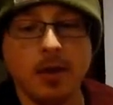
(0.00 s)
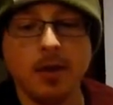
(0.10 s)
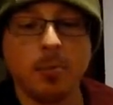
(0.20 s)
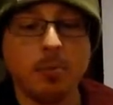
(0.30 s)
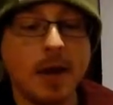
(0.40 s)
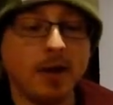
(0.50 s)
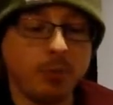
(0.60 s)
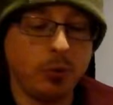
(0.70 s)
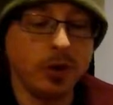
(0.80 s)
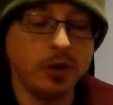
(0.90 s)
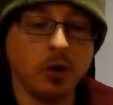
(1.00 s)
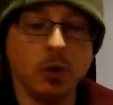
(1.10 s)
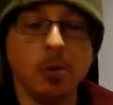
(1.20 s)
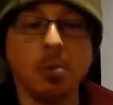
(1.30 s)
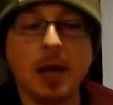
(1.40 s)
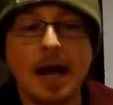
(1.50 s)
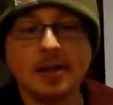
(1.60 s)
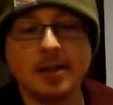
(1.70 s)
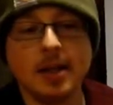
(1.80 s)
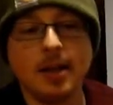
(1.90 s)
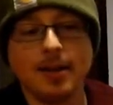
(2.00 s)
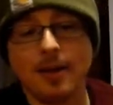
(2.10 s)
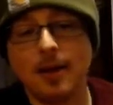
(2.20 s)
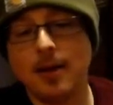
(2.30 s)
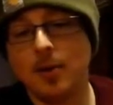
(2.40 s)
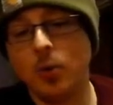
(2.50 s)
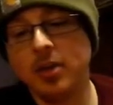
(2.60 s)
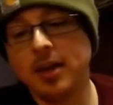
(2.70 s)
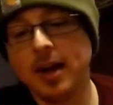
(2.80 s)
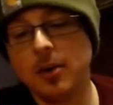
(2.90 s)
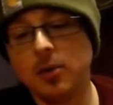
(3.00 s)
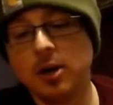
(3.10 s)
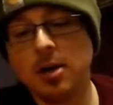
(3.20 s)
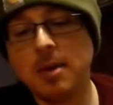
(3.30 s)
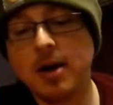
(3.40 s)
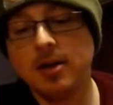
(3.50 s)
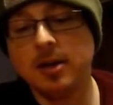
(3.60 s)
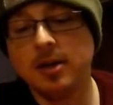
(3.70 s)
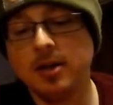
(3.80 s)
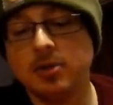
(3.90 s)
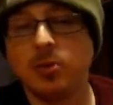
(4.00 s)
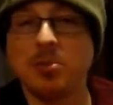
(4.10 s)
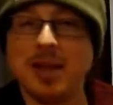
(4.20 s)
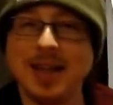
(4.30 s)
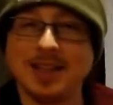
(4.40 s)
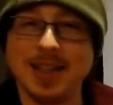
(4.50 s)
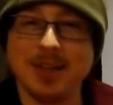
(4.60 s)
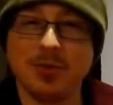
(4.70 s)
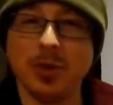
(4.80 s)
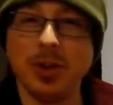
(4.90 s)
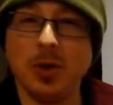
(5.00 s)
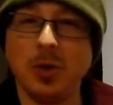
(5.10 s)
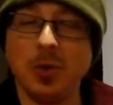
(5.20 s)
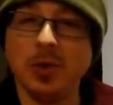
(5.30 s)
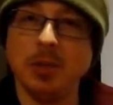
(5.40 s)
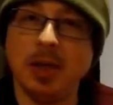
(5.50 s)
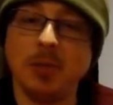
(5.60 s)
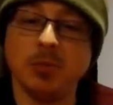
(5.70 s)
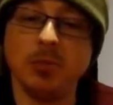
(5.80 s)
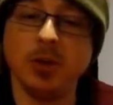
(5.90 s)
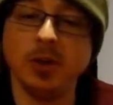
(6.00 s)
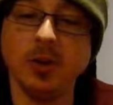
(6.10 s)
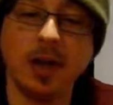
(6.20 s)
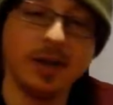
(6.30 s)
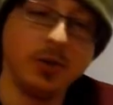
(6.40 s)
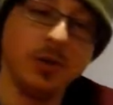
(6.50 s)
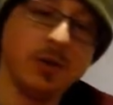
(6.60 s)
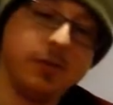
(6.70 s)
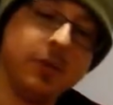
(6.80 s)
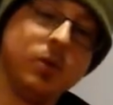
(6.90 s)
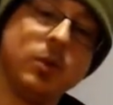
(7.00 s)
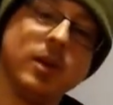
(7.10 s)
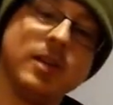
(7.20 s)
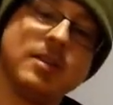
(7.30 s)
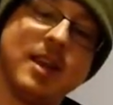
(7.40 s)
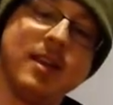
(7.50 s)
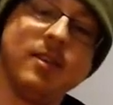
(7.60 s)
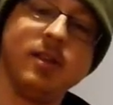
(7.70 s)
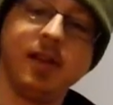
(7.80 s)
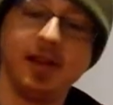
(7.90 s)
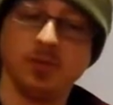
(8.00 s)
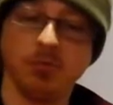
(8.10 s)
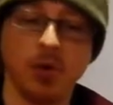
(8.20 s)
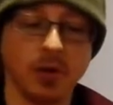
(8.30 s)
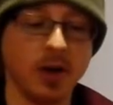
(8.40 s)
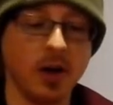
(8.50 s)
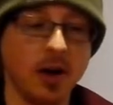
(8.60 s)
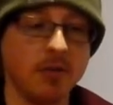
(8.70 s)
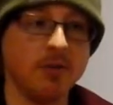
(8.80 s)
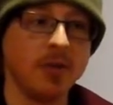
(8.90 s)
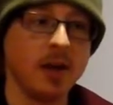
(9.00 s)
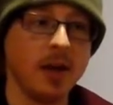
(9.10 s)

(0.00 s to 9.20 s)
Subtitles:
They're made of pretty durable plastic. One thing I worry about is when plastic gets really cold, it becomes brittle. I do have a few where this handle has broken off.